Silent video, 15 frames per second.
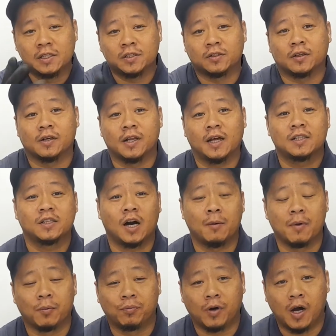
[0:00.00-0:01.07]
So the next
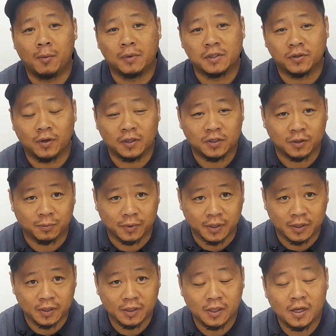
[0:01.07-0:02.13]
common problem is going to
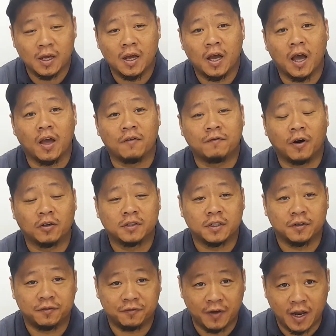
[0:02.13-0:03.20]
be a
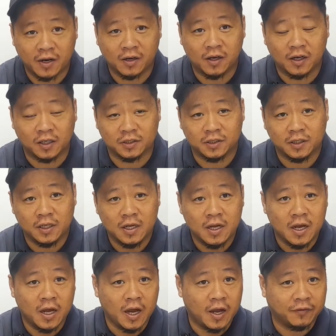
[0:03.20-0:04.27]
faulty fan clutch.
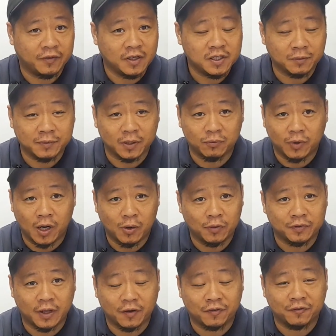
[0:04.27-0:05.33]
If there's something wrong
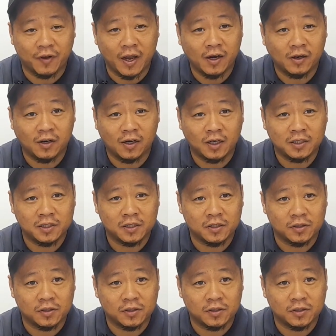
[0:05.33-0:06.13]
with that fan clutch,